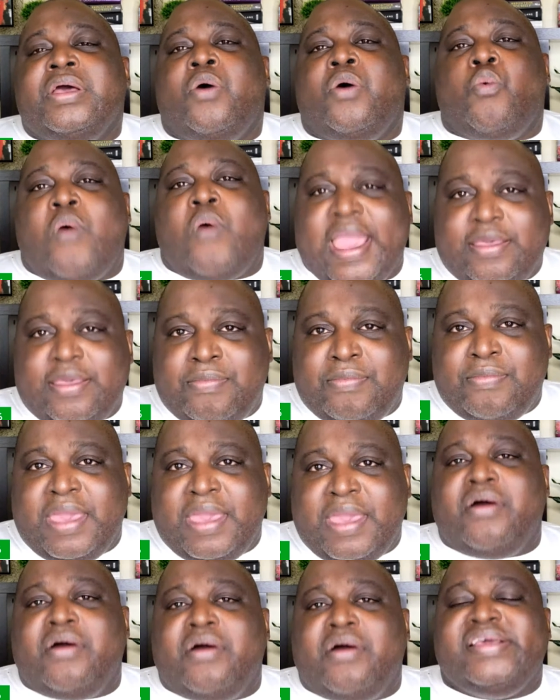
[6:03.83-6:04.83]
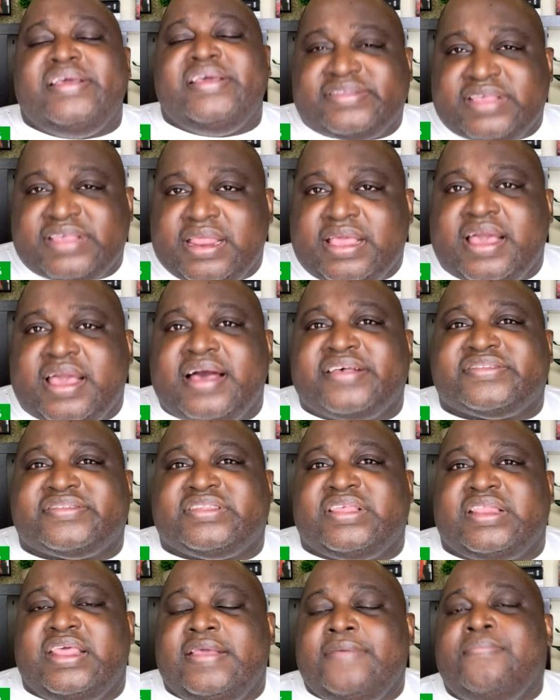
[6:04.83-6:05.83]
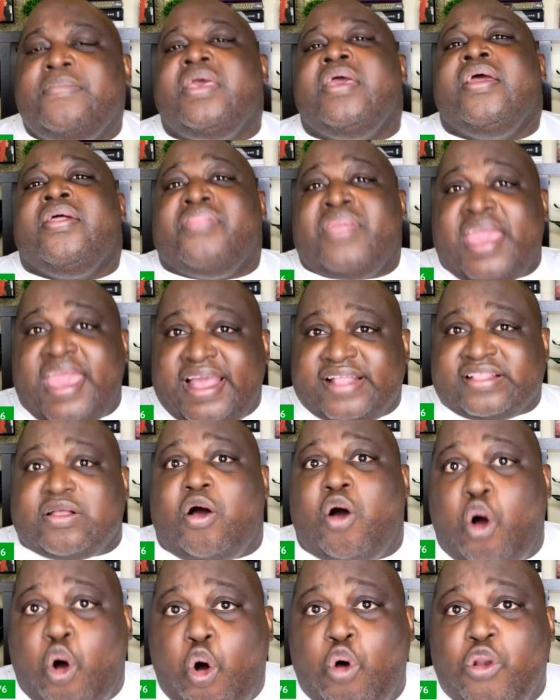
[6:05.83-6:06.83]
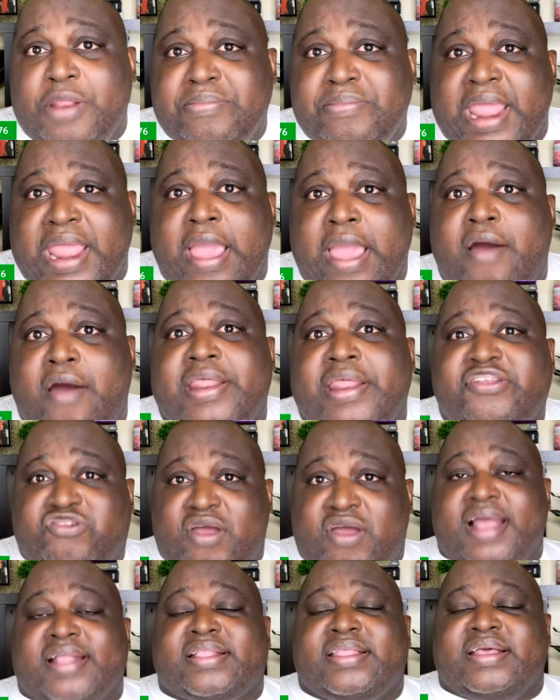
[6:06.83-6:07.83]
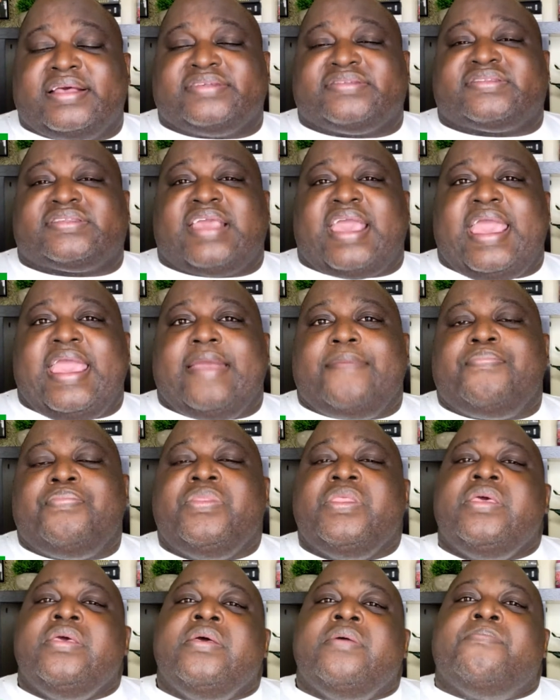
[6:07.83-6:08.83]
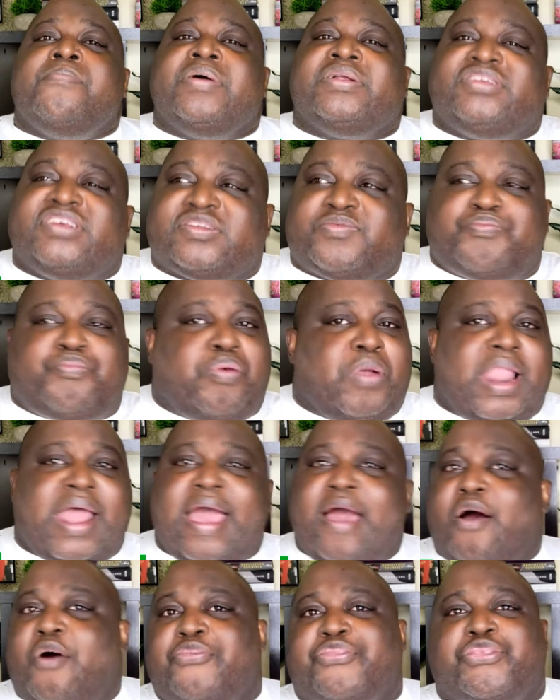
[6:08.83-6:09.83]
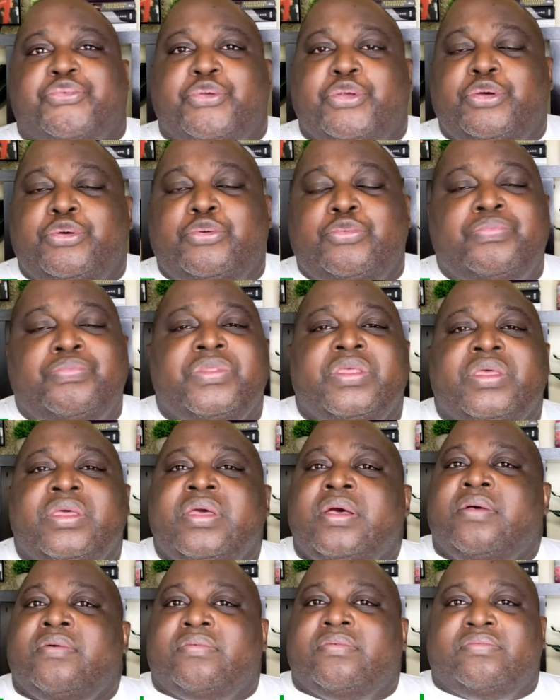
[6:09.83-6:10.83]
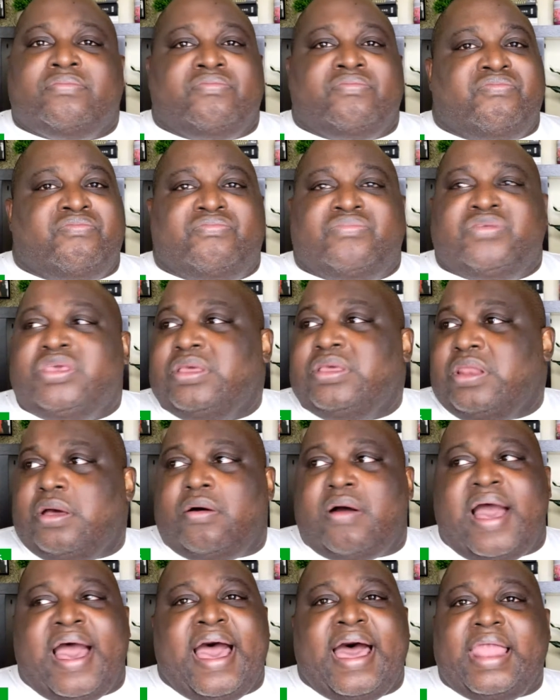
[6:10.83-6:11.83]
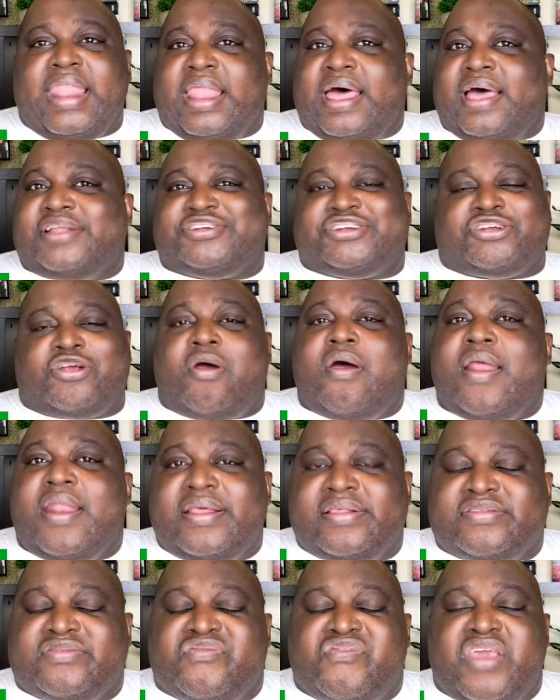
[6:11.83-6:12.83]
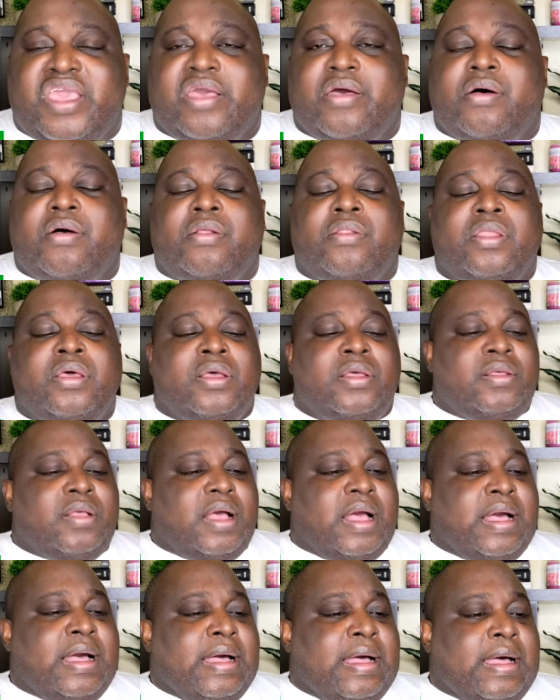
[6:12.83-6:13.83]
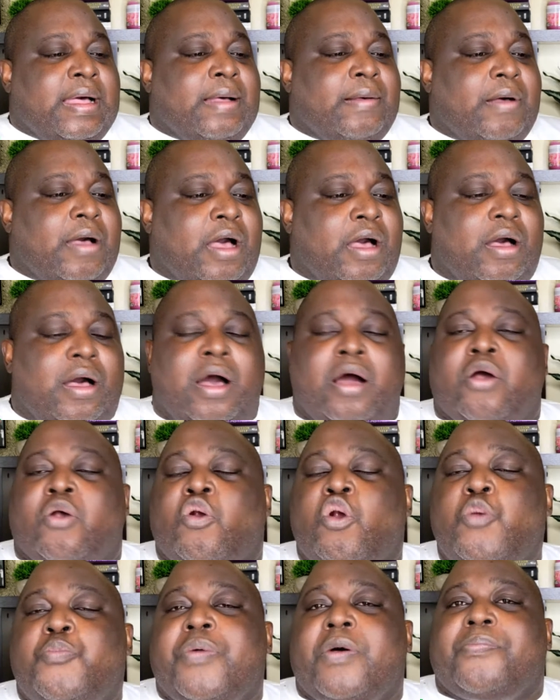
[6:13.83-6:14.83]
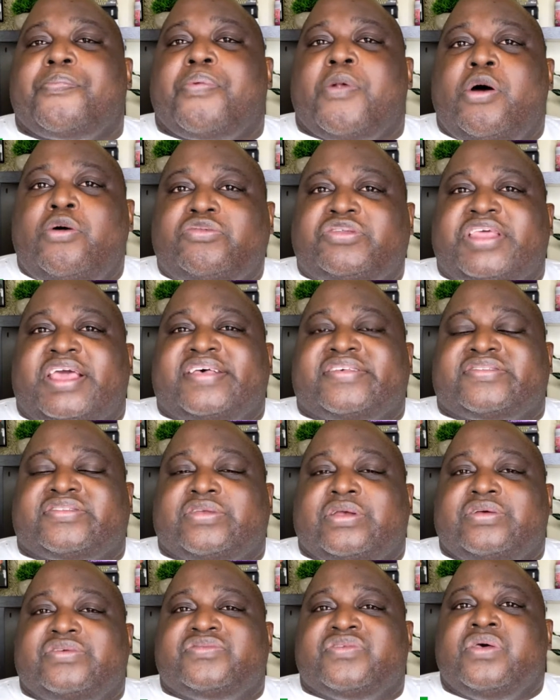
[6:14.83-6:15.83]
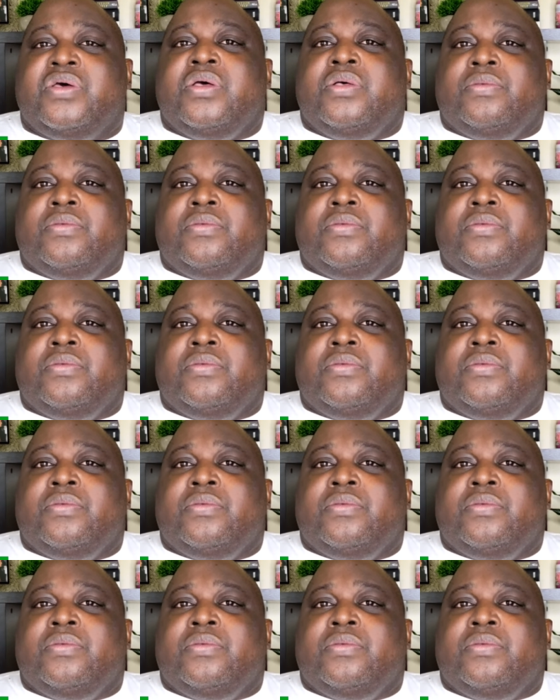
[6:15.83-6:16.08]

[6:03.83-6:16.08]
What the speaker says: White male, he is in custody. They had to hold him down. He tried to escape, but just plow through, a la Charlottesville, a group of protesters.